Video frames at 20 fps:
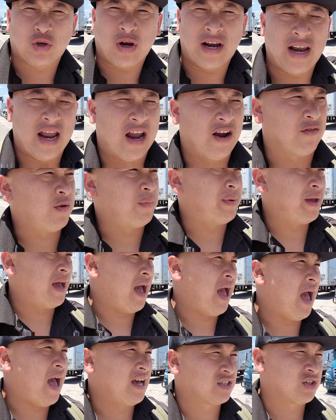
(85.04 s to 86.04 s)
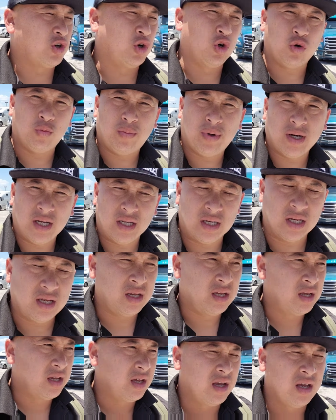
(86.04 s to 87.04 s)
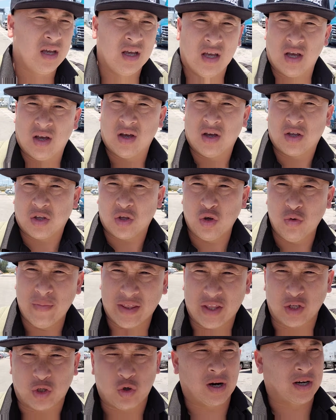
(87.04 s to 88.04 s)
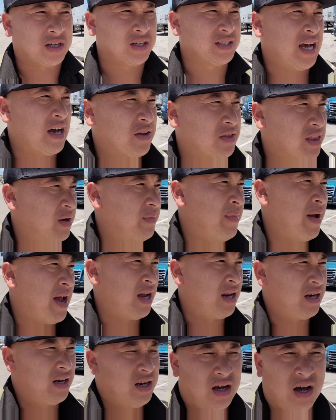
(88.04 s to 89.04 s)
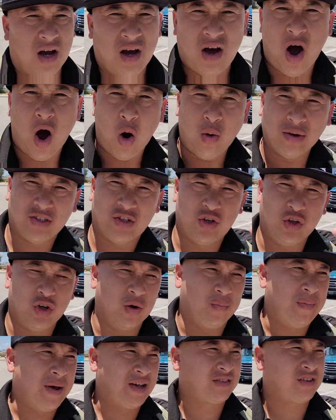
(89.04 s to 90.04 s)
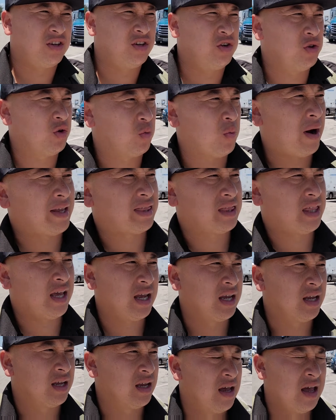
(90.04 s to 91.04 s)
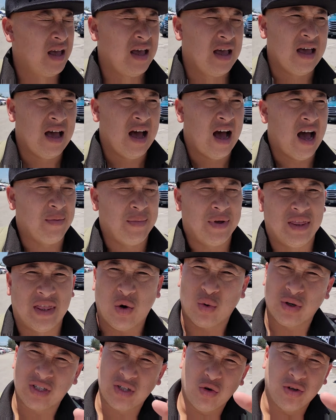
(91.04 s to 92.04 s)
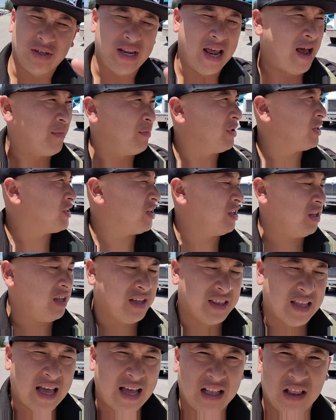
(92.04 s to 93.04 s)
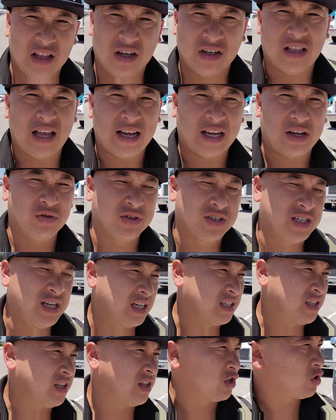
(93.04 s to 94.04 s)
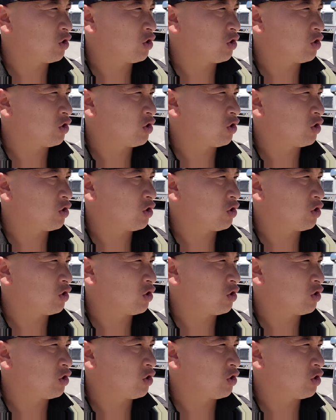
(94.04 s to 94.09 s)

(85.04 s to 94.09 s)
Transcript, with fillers: trying to ever be an asshole, but you Mutha Truckers out there, man, always do your best to do the right thing. I mean, there was no damage that looked like it was done to the